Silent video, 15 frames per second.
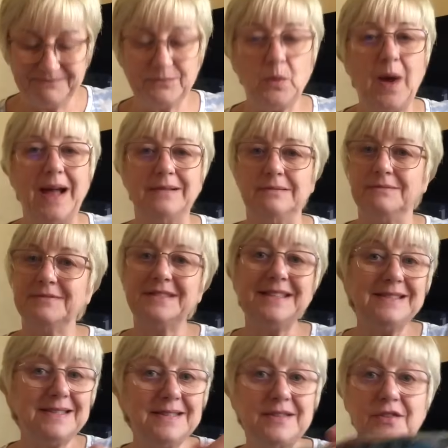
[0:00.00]
Well,
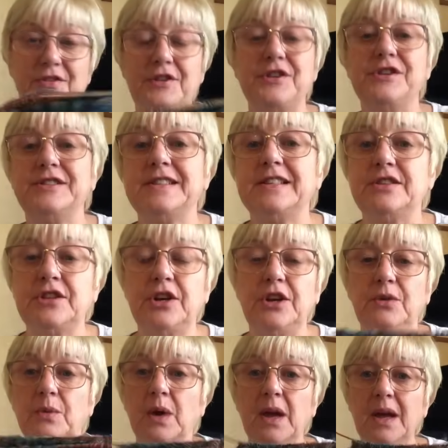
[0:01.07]
this is a
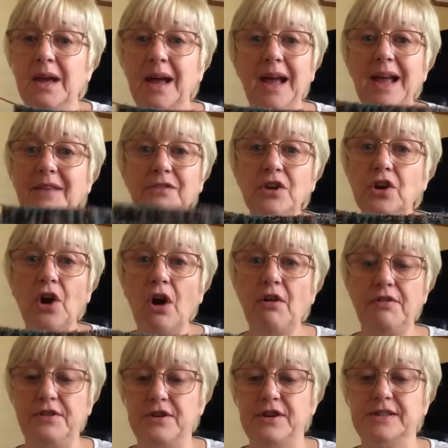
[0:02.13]
32. I haven't got
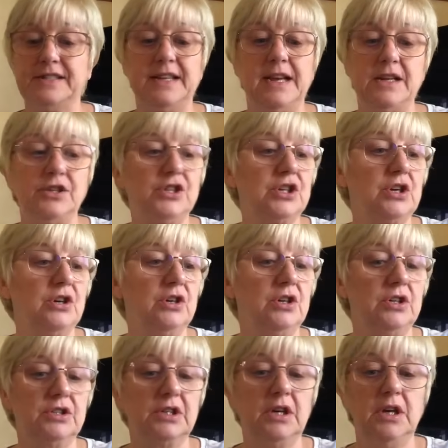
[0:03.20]
a 30-inch
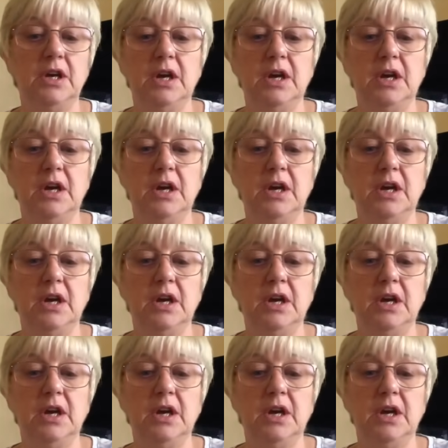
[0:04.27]
cord.